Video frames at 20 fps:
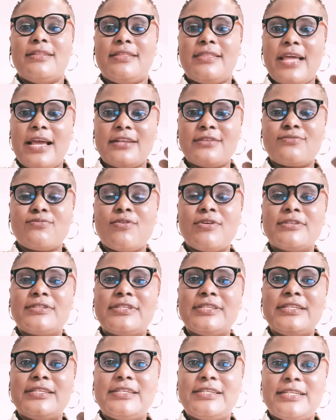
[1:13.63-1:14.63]
That was
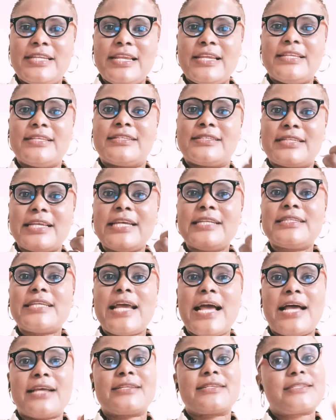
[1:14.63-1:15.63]
the day
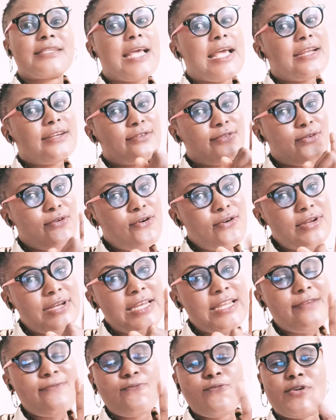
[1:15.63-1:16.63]
set aside, the
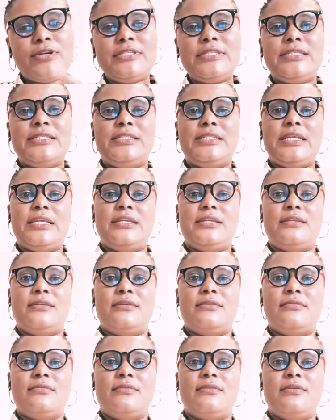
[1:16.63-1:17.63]
only one
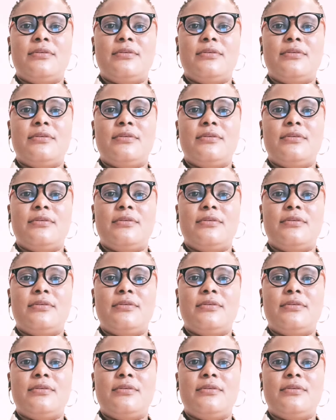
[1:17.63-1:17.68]
day